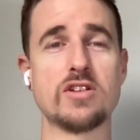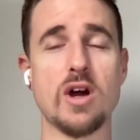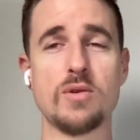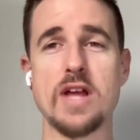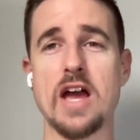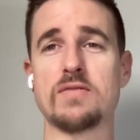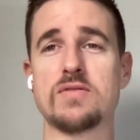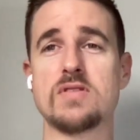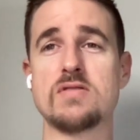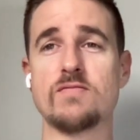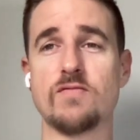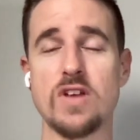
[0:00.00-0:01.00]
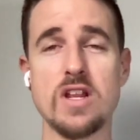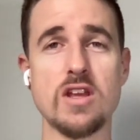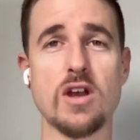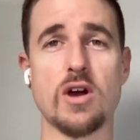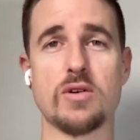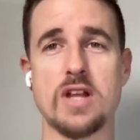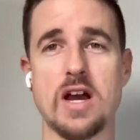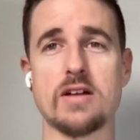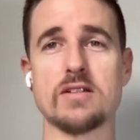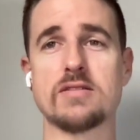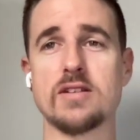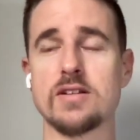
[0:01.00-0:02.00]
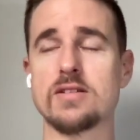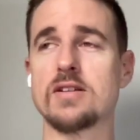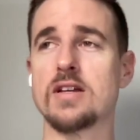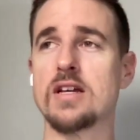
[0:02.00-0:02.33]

don't have video analysis,